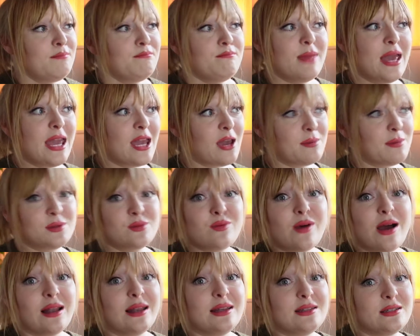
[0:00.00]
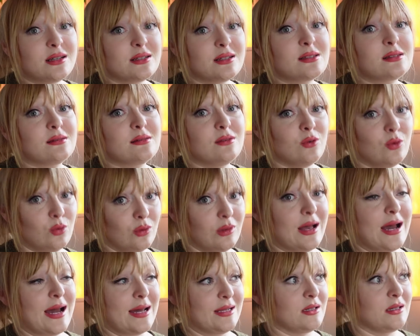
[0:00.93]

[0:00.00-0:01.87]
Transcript: makeup as well. It does all add